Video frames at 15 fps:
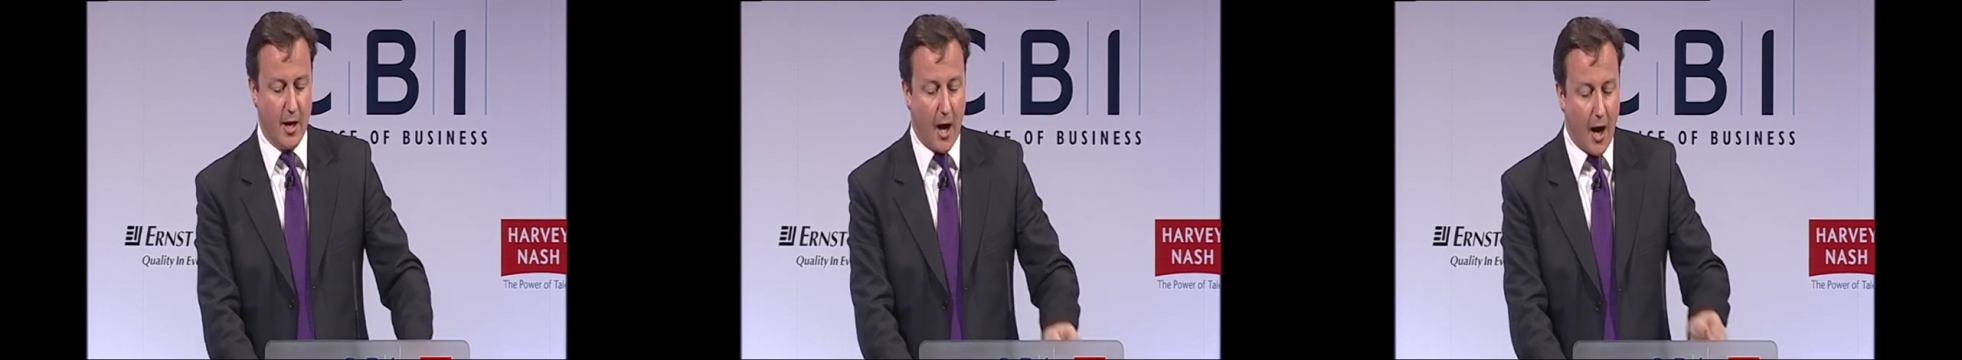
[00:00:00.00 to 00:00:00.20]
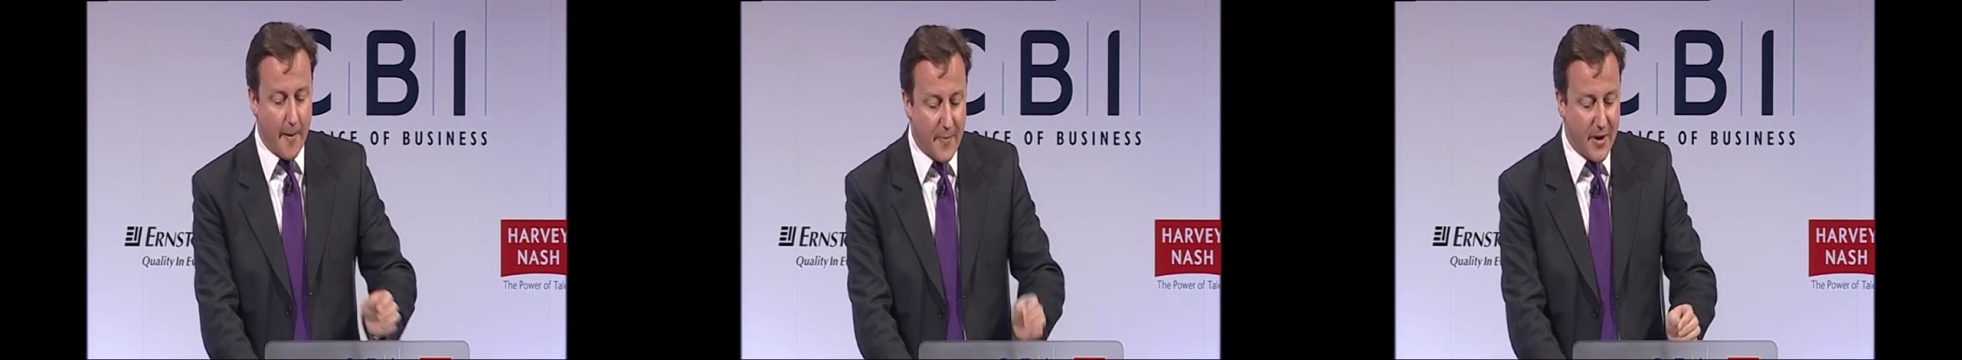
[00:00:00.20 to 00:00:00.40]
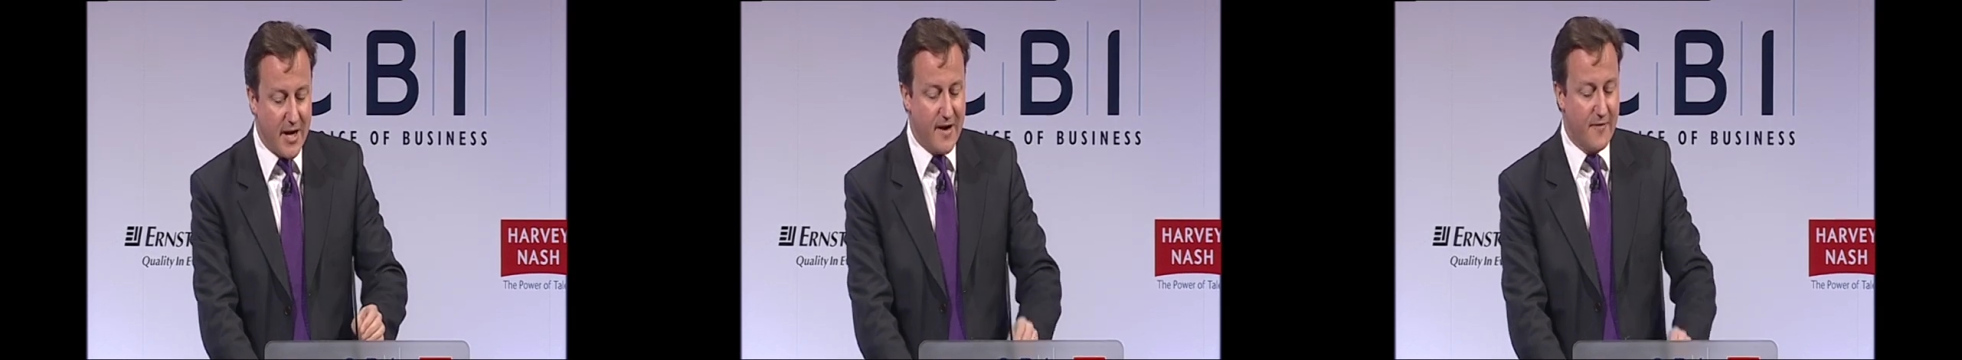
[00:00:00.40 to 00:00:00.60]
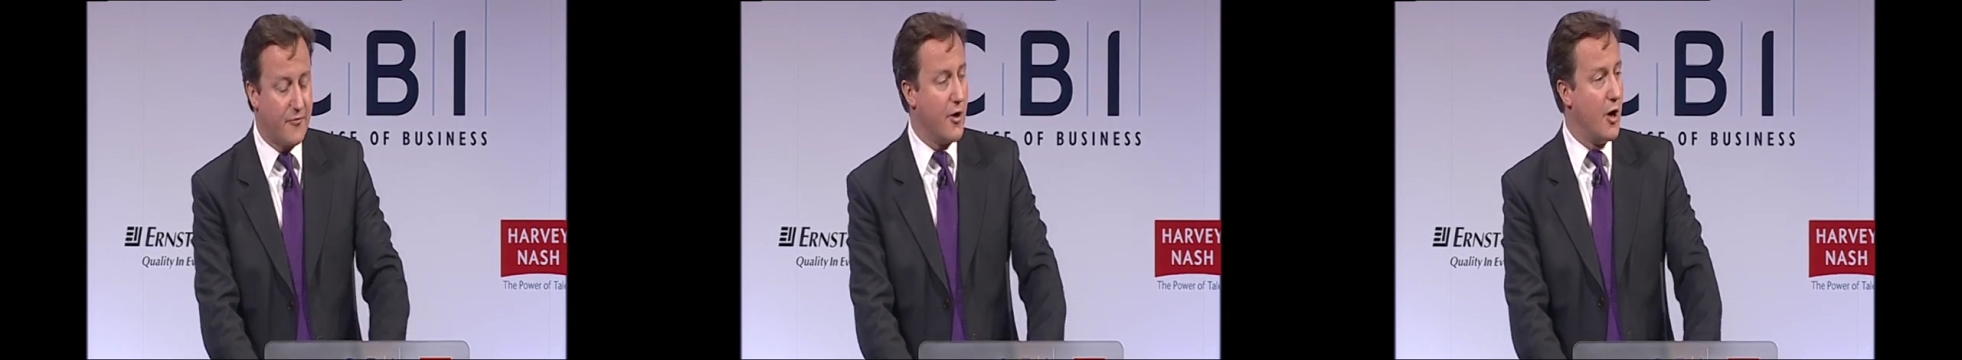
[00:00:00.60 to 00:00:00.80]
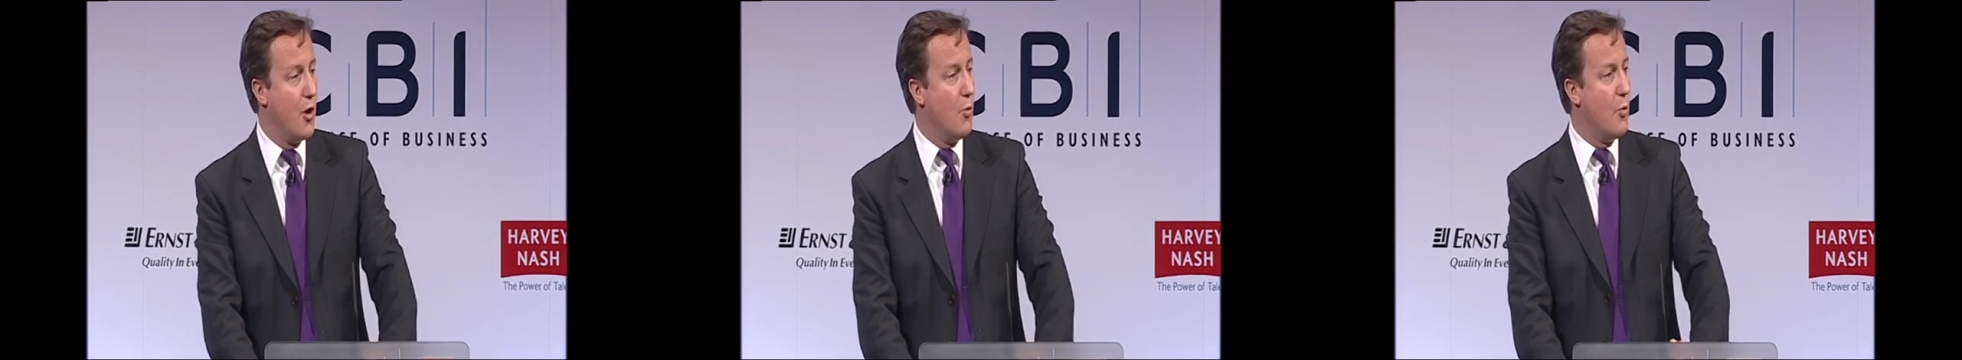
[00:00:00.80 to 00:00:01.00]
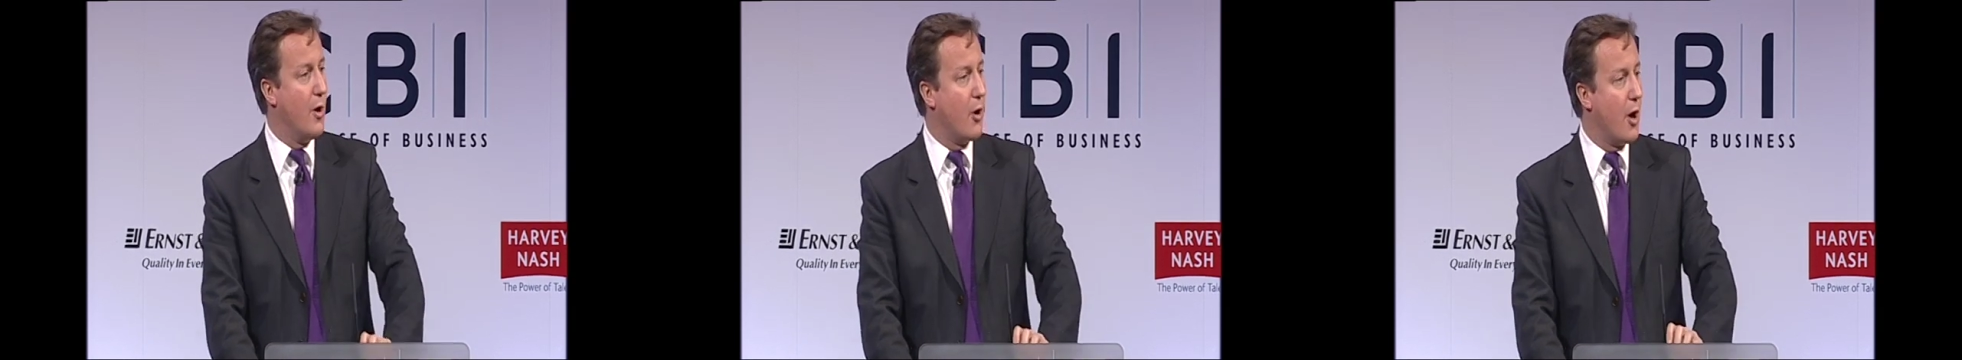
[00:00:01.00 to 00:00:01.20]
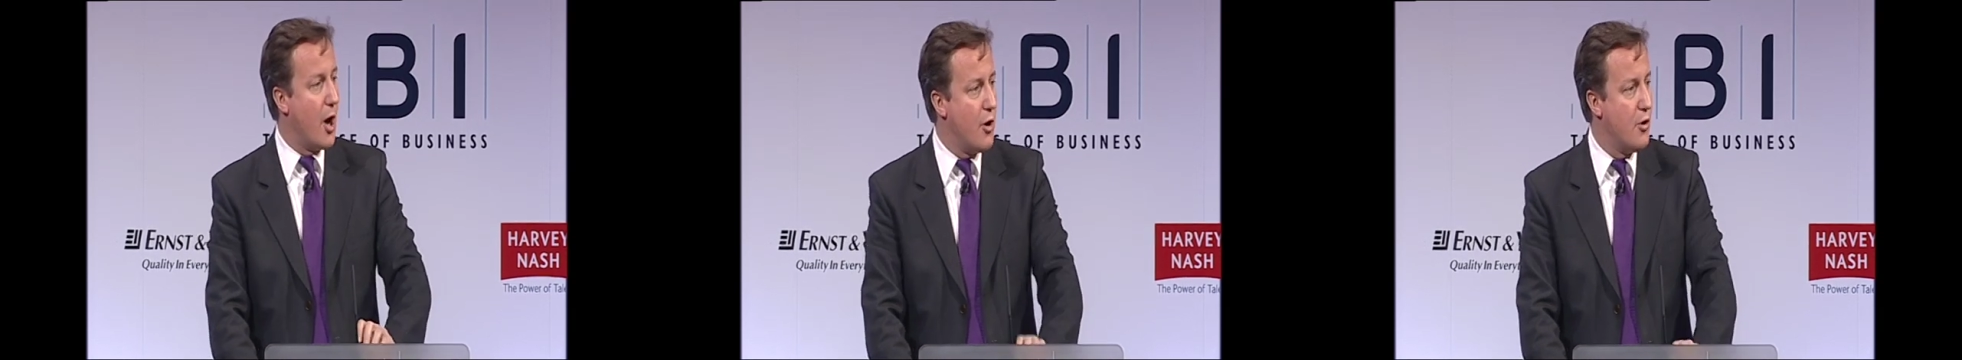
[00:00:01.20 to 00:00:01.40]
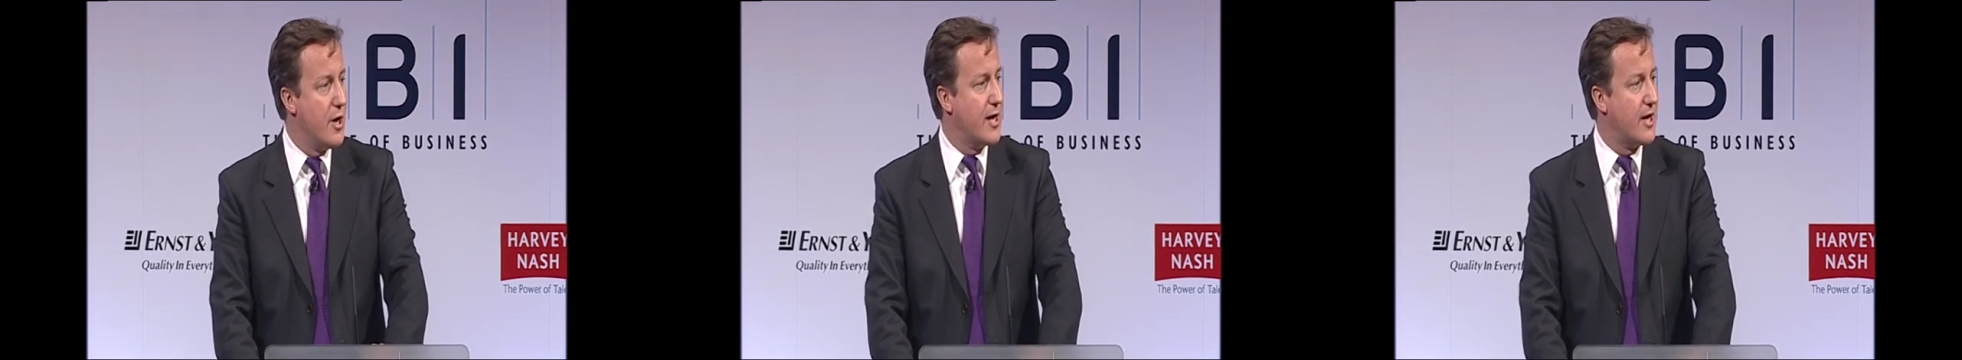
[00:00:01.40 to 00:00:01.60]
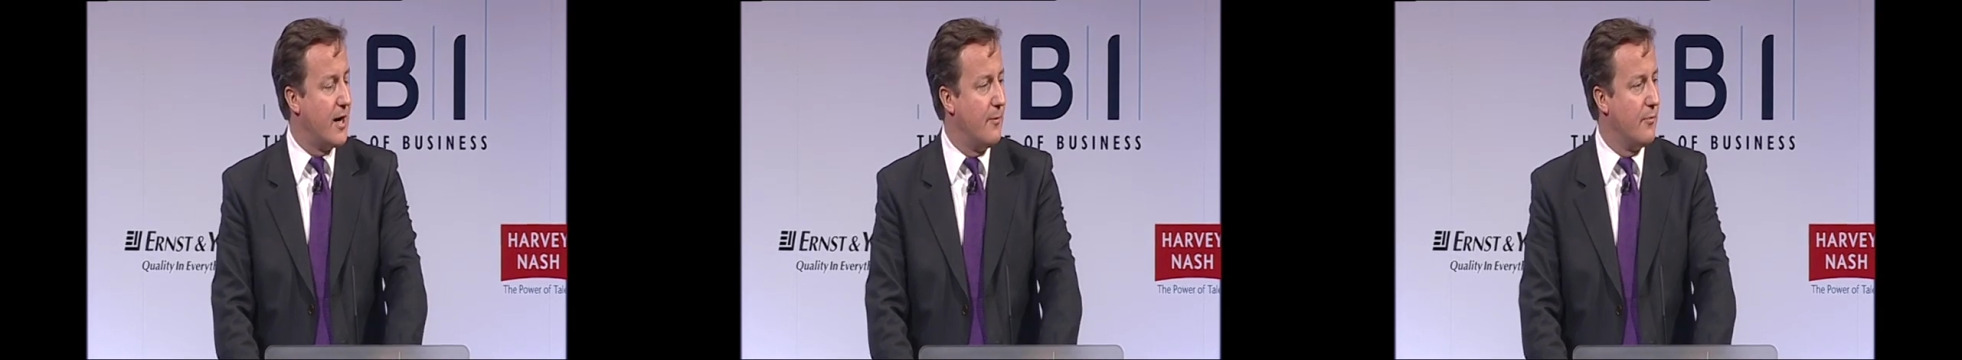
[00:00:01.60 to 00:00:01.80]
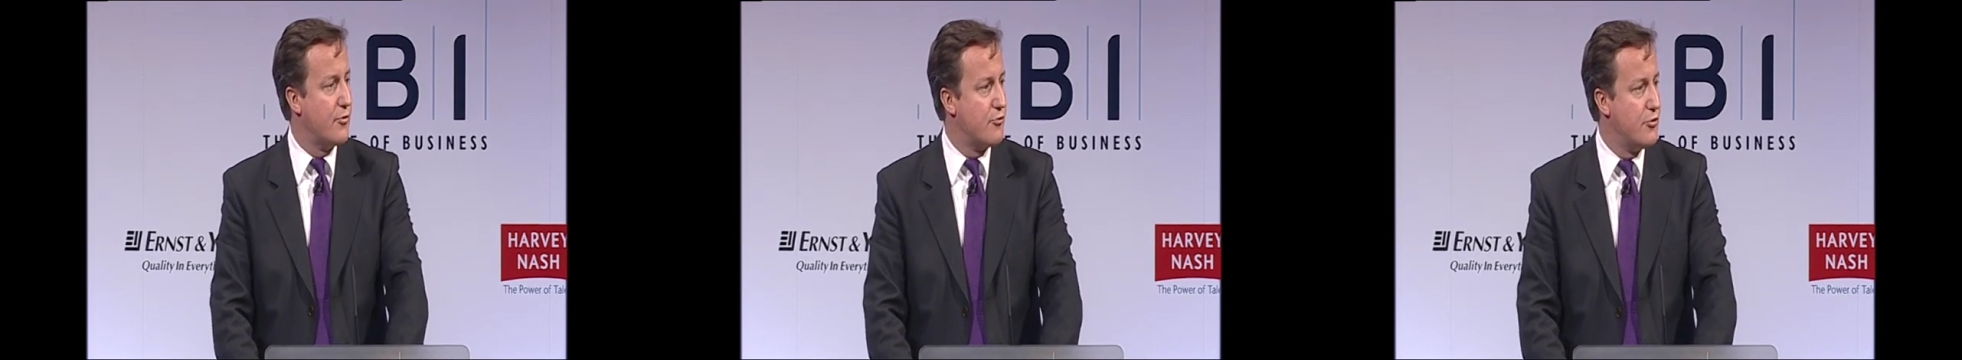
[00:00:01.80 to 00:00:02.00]
I believe, though, we'll only
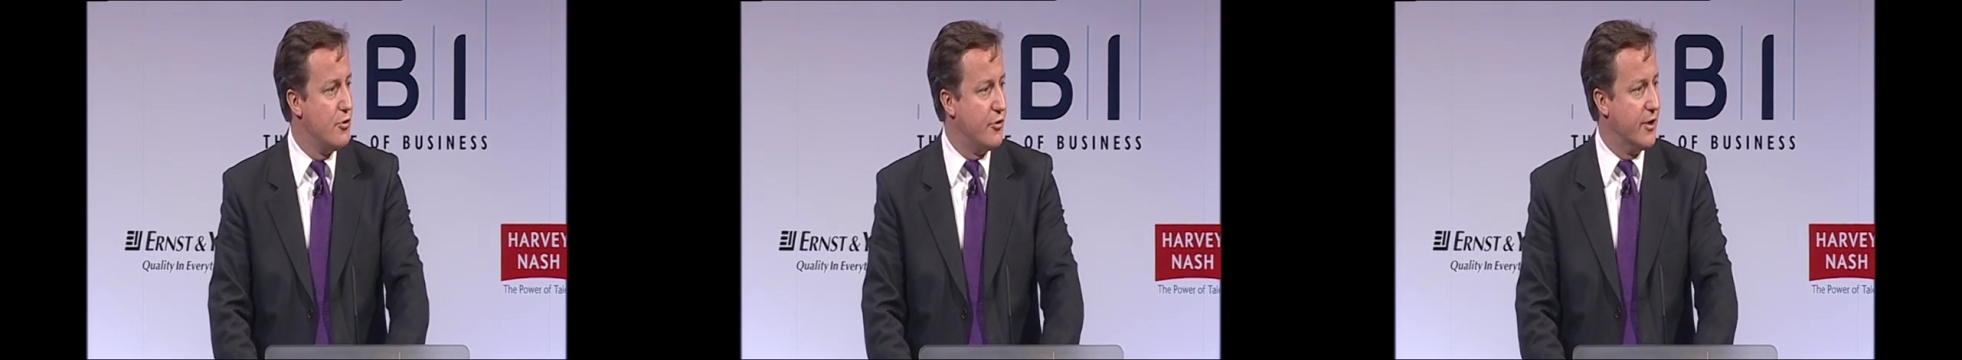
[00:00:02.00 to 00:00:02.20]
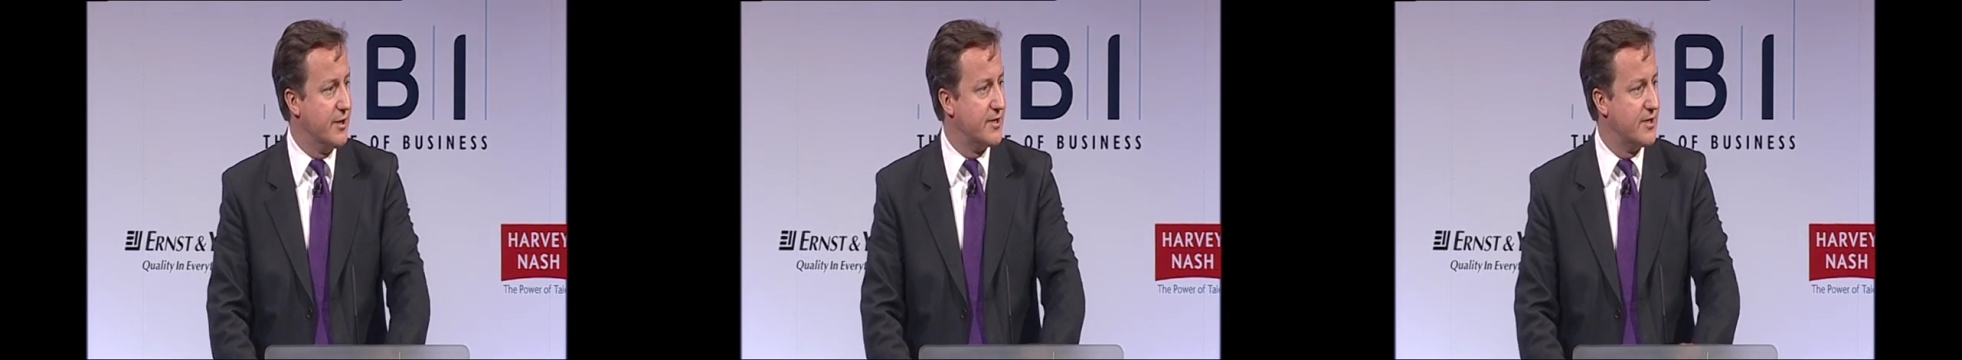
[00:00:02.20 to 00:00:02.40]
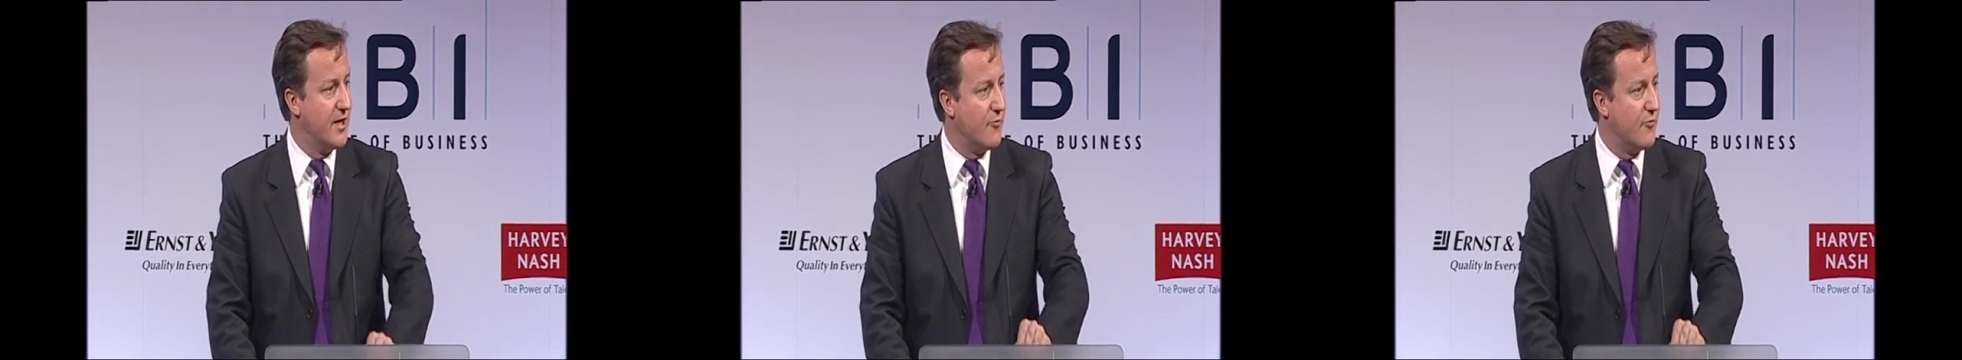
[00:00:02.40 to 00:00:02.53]
come through this